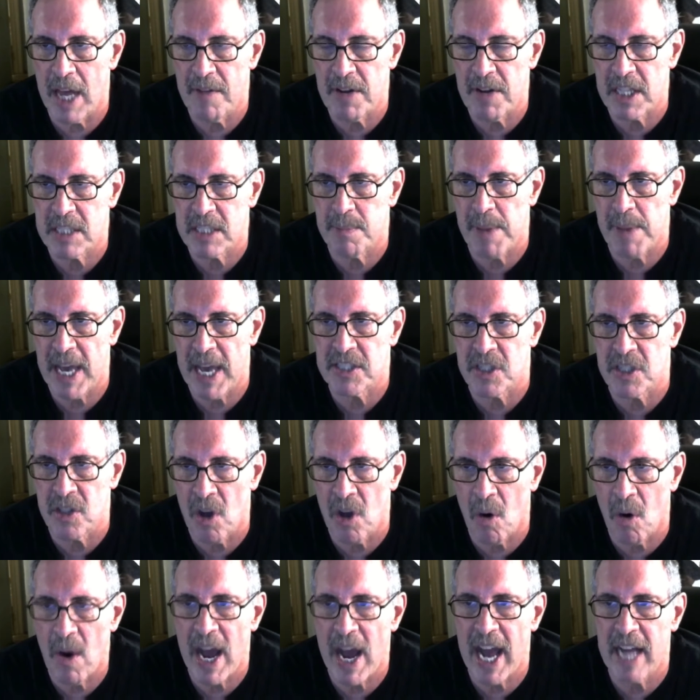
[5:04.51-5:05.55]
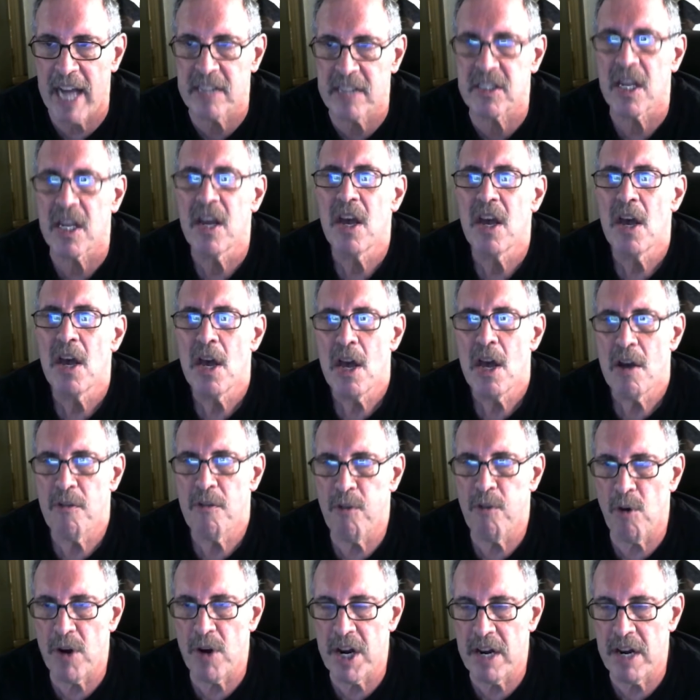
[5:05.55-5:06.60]
evidence based, no ads,
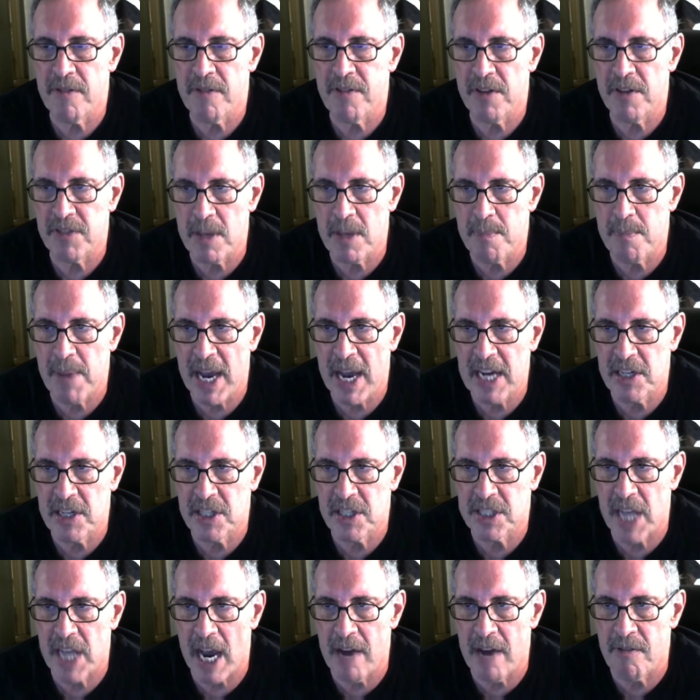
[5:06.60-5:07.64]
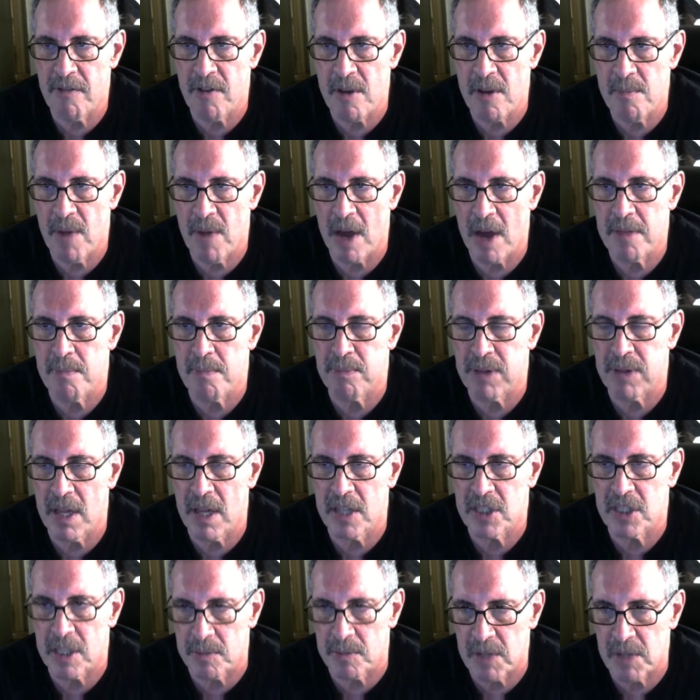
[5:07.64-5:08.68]
40 to 50 pages every month.
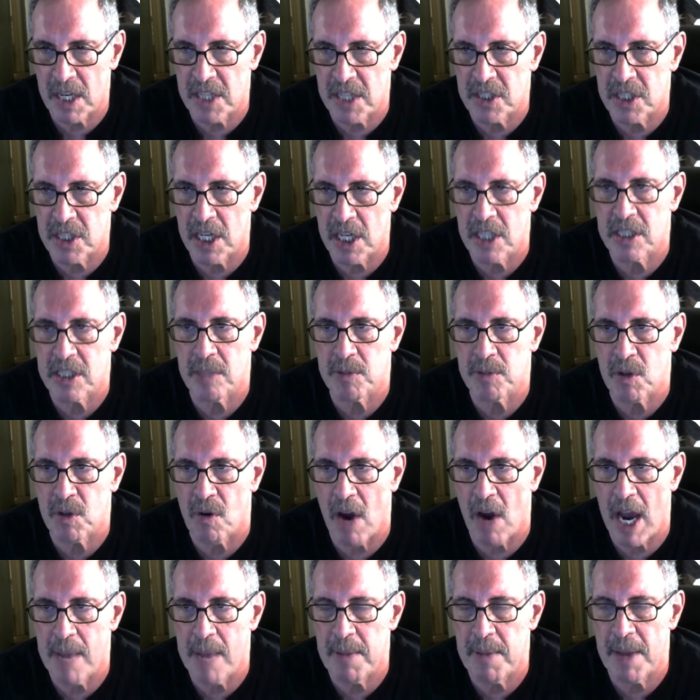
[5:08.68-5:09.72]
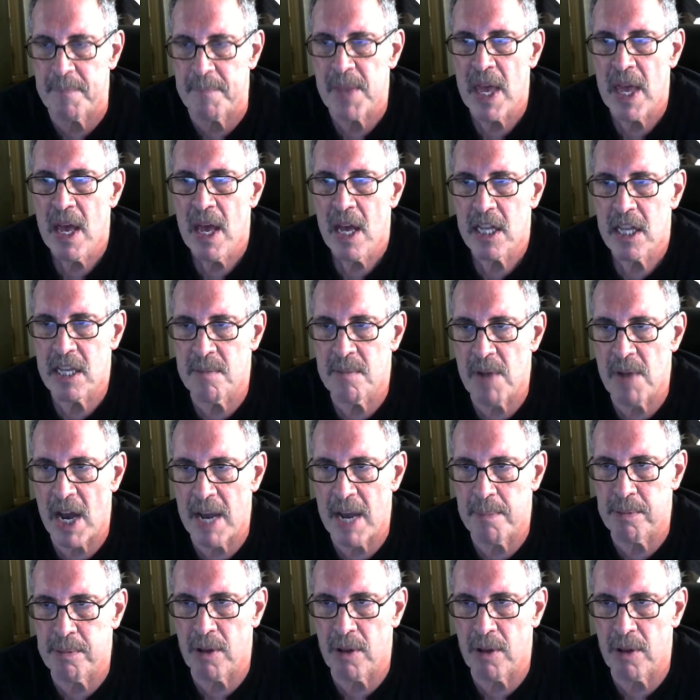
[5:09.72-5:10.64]
consider subscribing to my